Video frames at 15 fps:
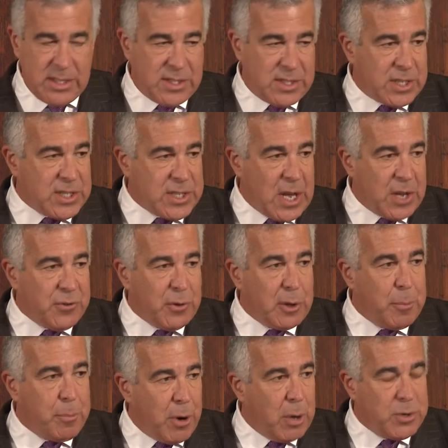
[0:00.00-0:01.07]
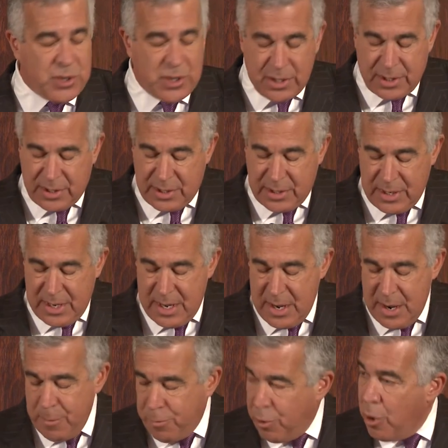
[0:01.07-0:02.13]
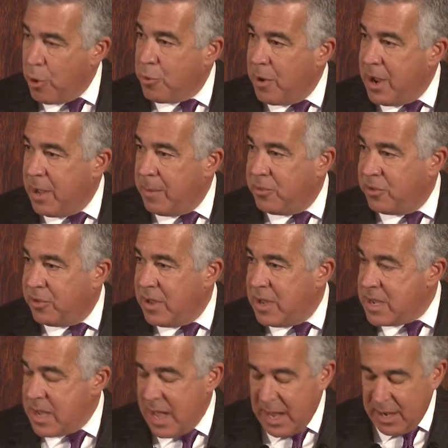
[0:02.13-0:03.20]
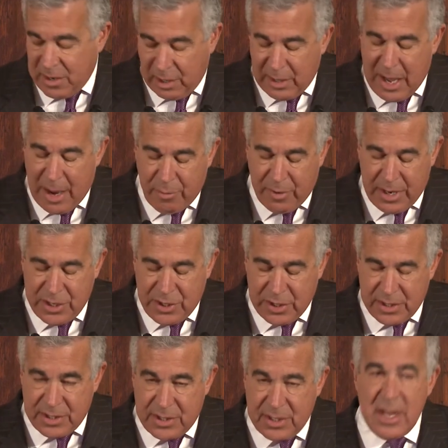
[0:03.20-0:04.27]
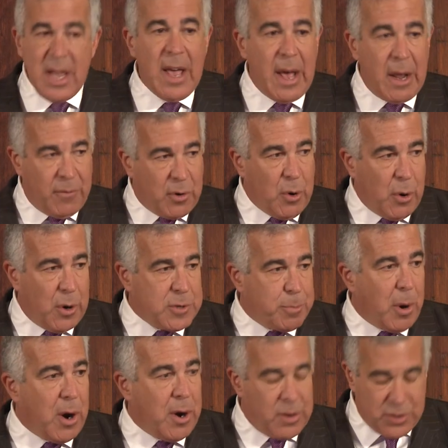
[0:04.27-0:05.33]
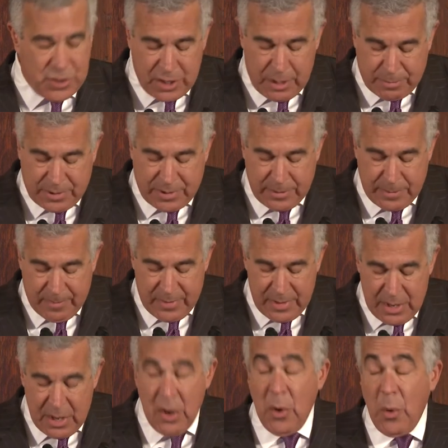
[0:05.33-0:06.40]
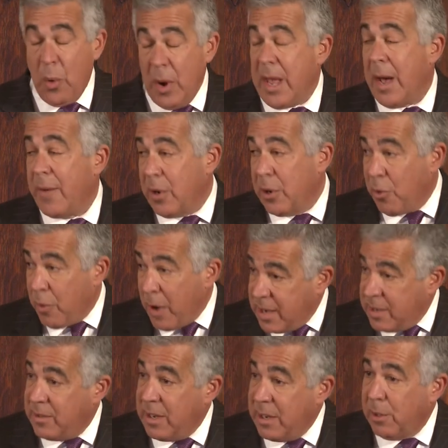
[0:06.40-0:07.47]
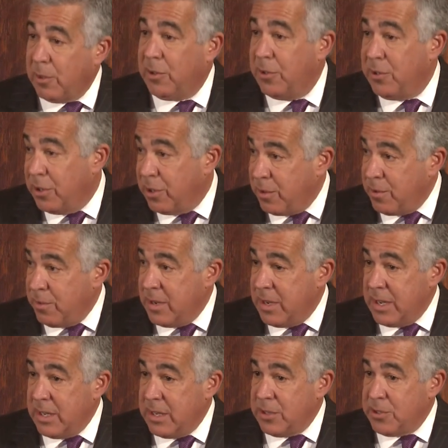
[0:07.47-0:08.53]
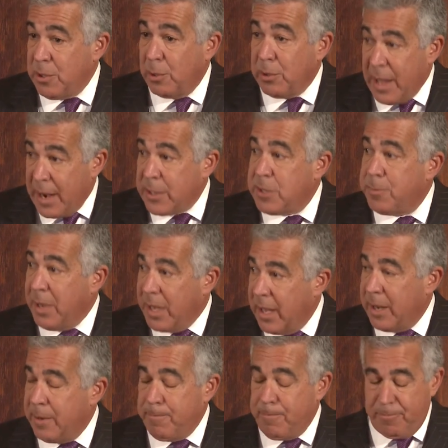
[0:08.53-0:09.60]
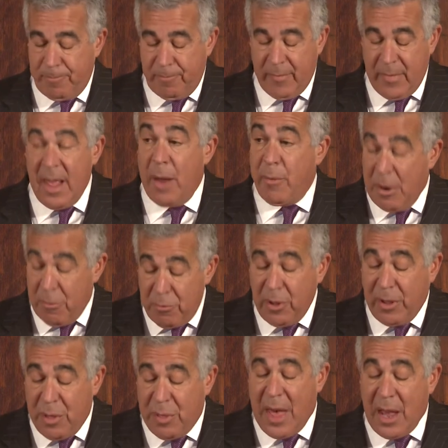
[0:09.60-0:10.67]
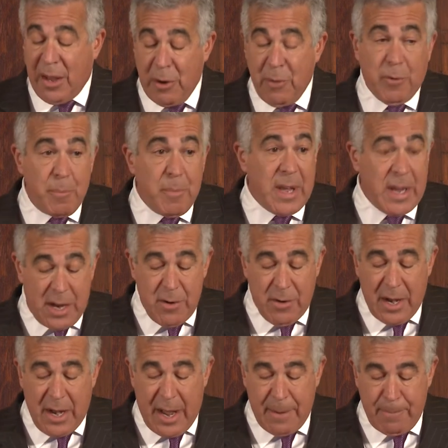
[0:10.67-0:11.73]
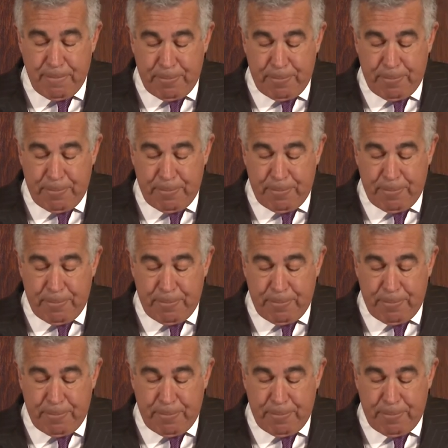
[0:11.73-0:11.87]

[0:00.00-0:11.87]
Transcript: successful approaches, programs, and collaborations, and of course, partnerships. We have a great deal to do, so let us begin. And we really thank you for being here today.